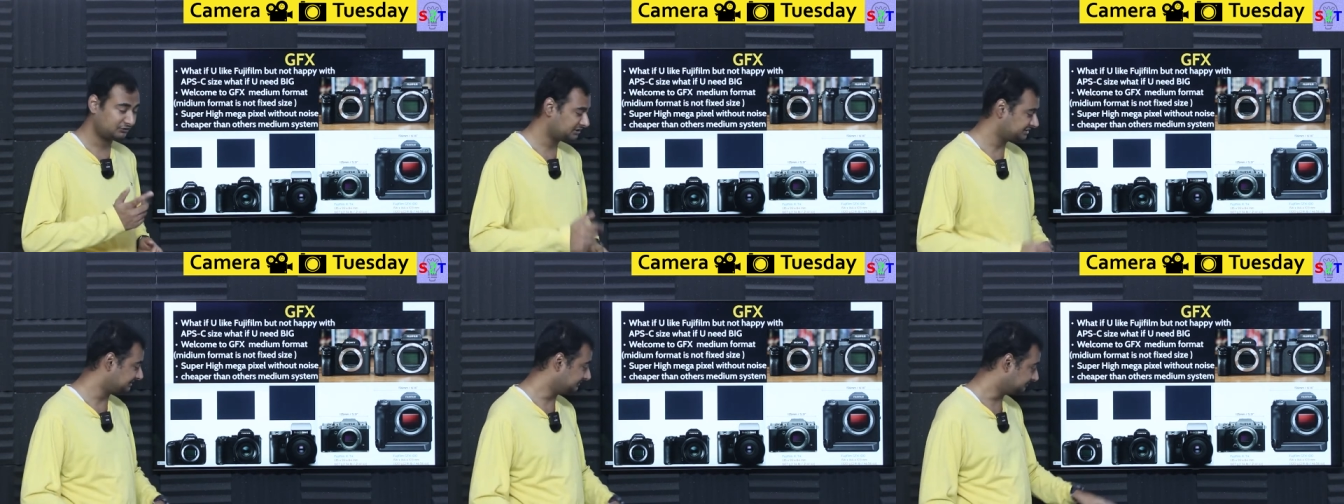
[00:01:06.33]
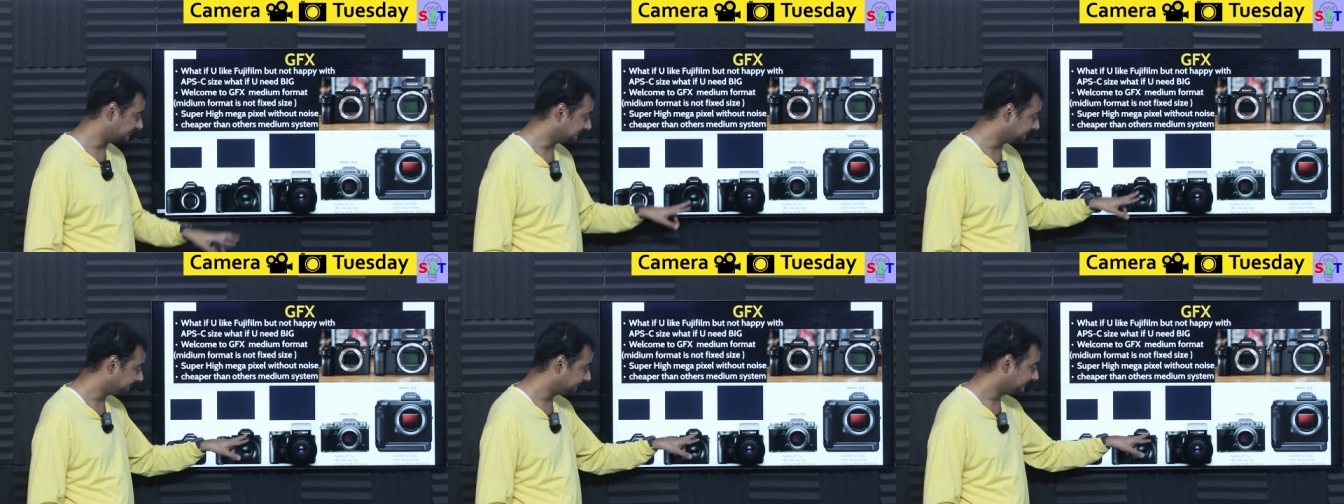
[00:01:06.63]
For
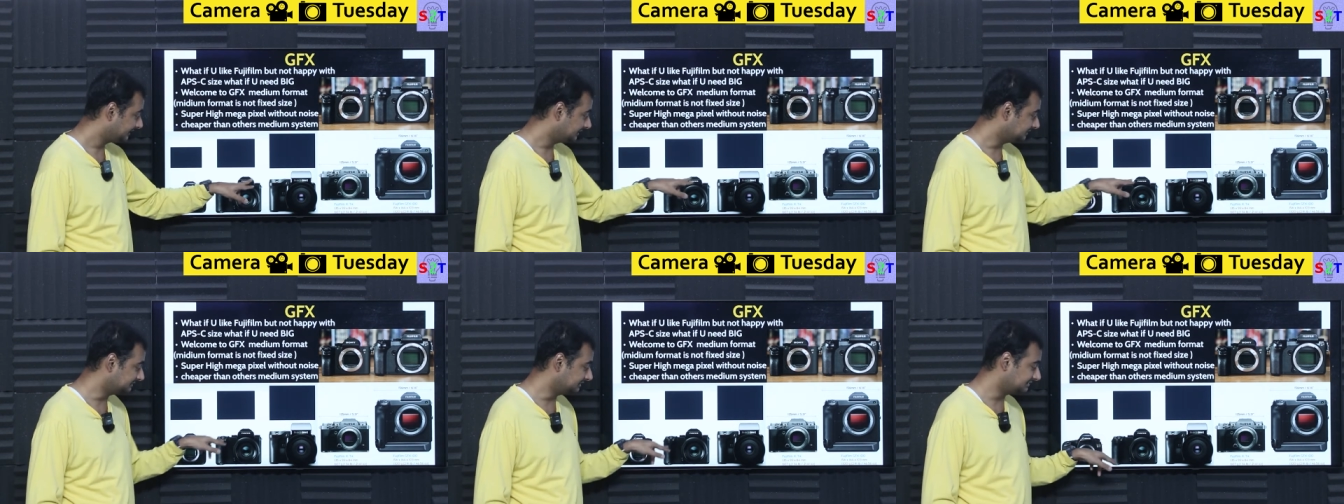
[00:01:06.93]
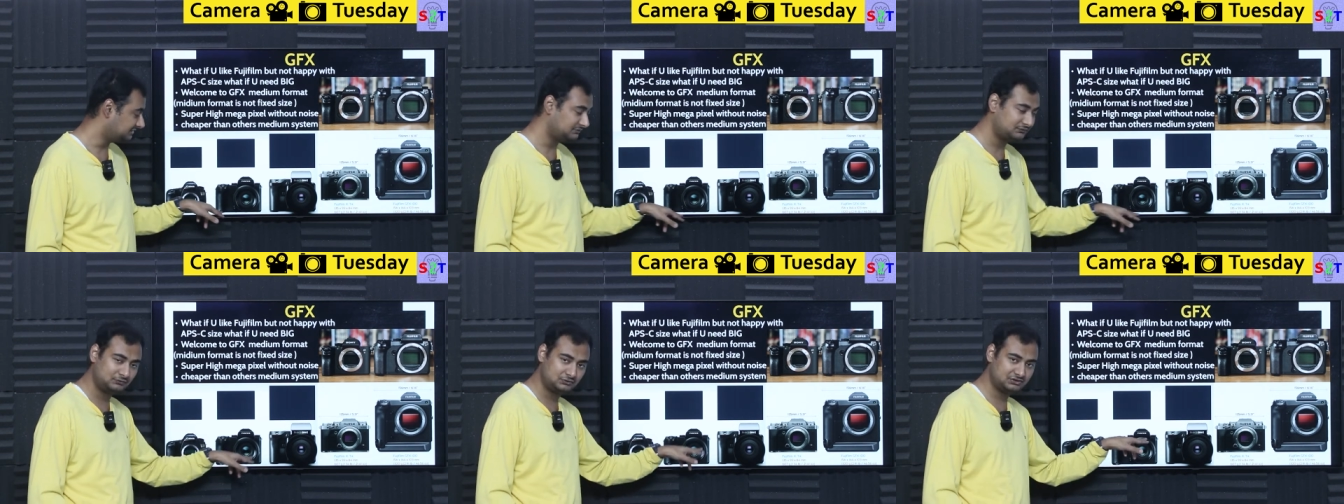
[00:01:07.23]
example,
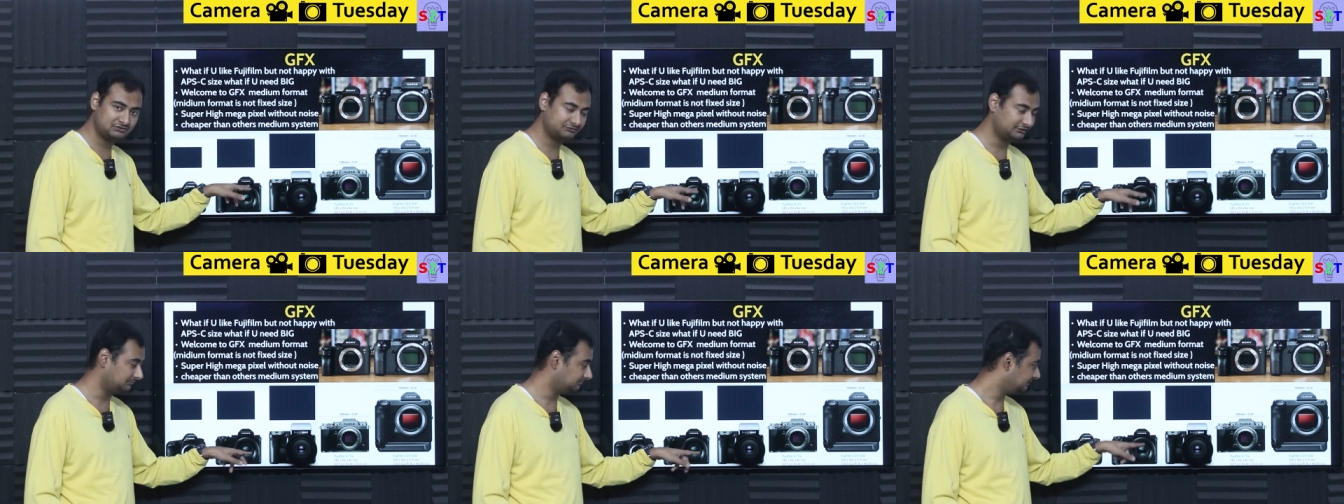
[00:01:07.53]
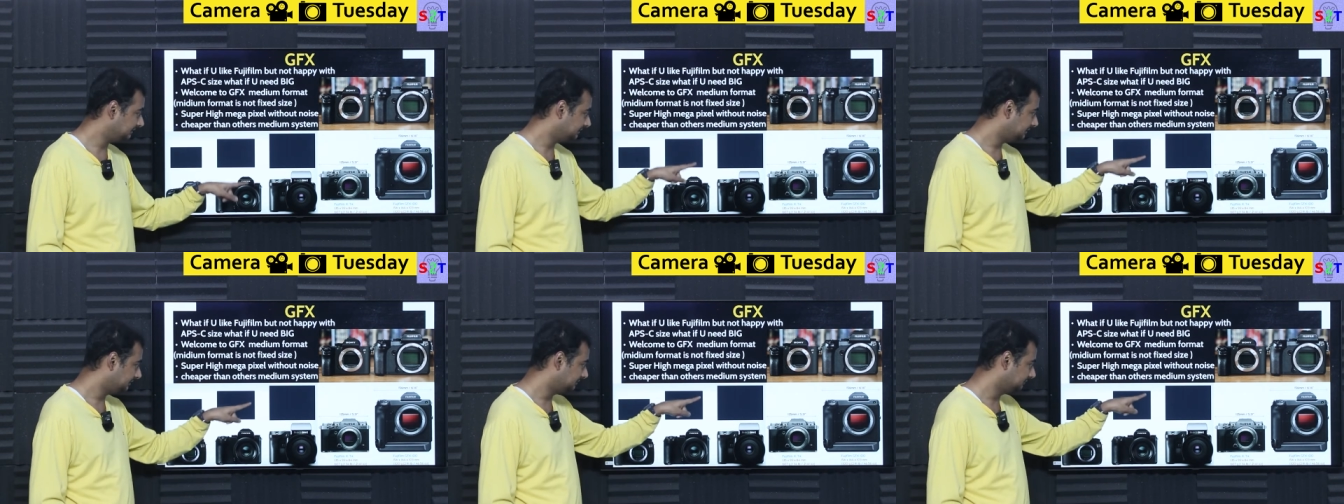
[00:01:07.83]
this is Fujifilm,
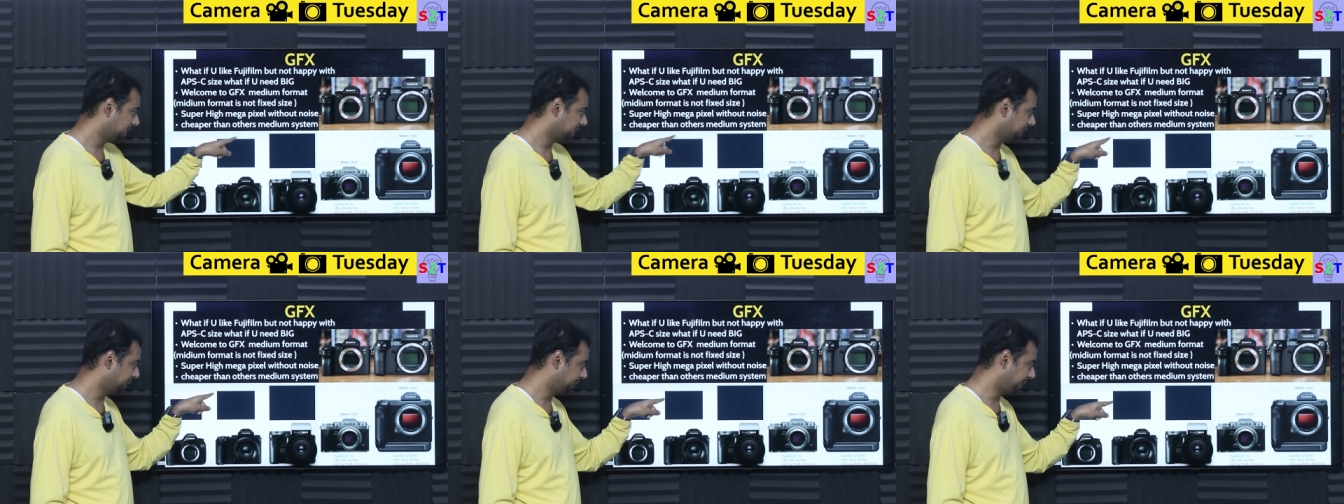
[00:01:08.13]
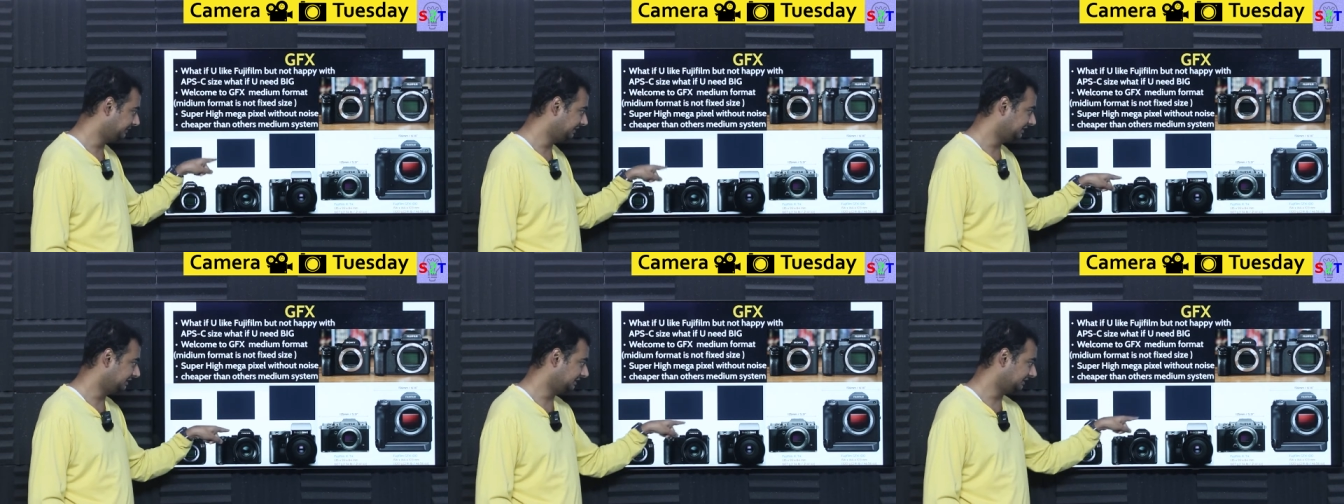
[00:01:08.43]

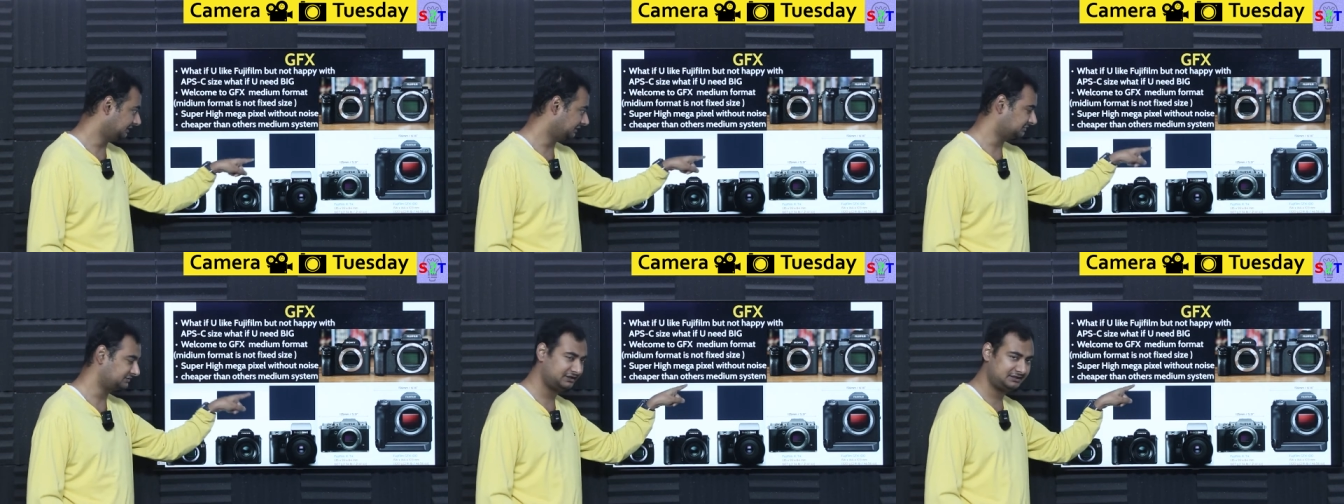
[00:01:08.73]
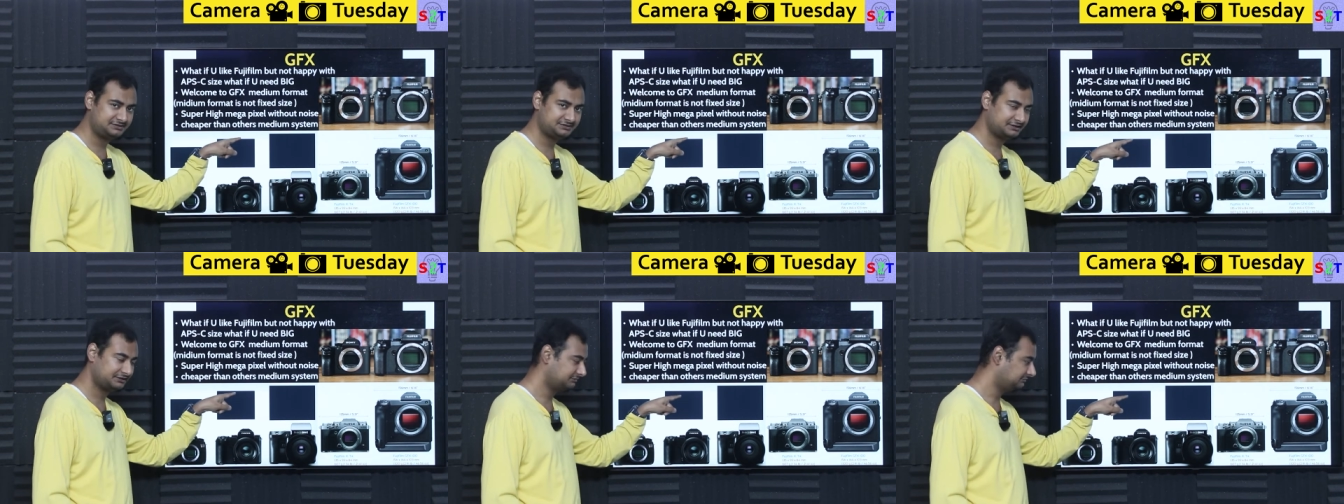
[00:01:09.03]
big
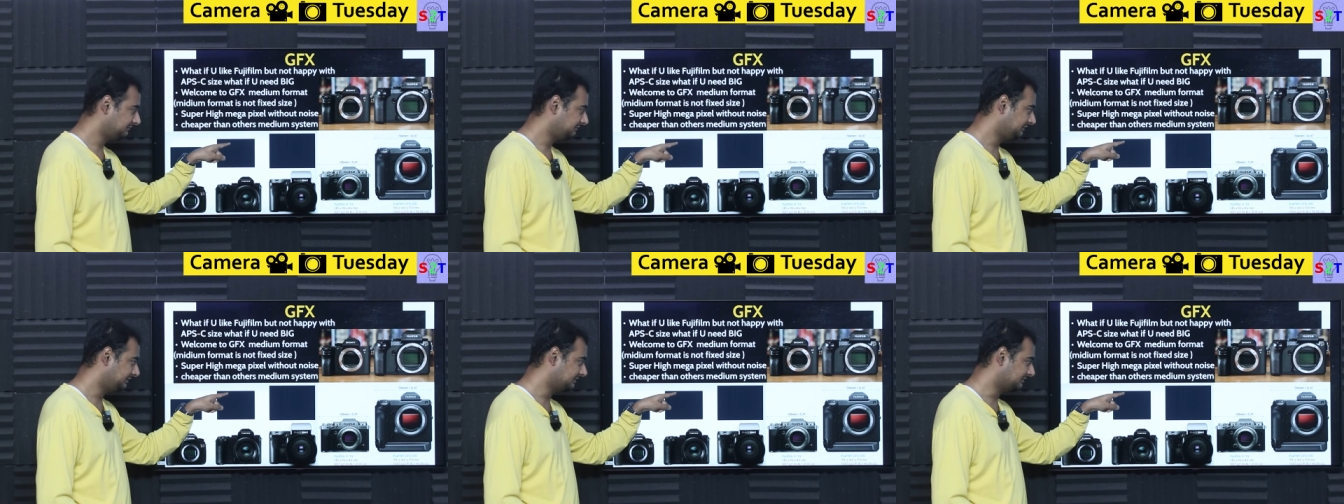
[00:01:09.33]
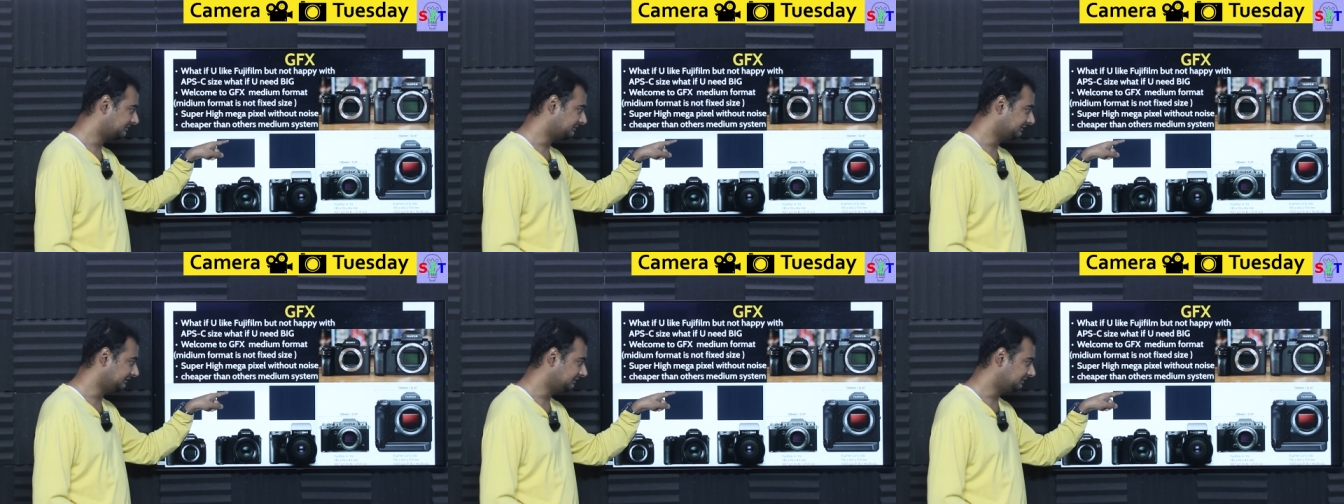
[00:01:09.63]
sensor.
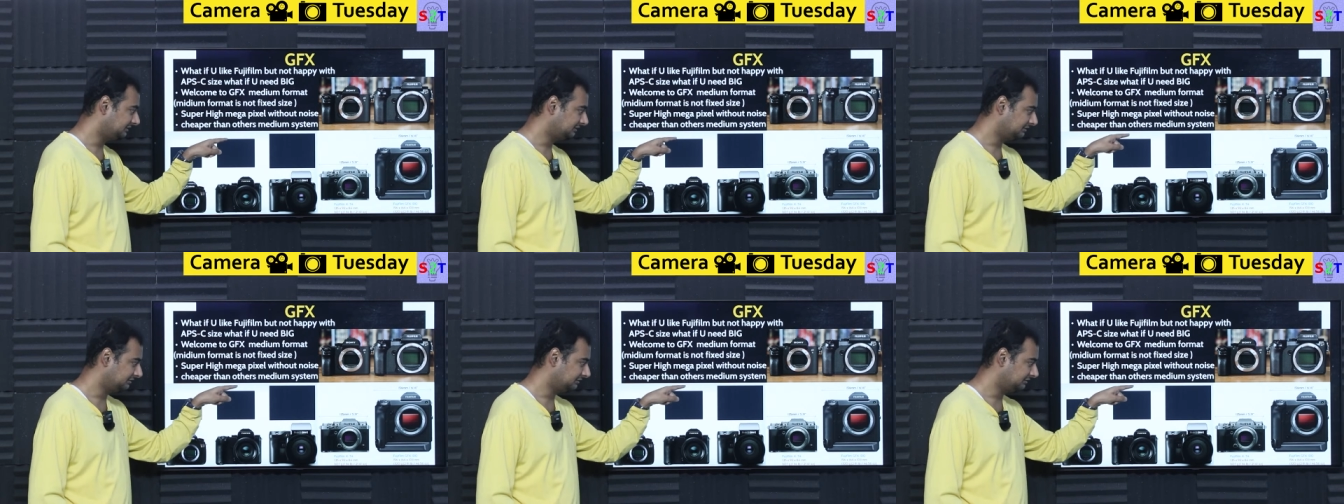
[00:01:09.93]
Here's deal.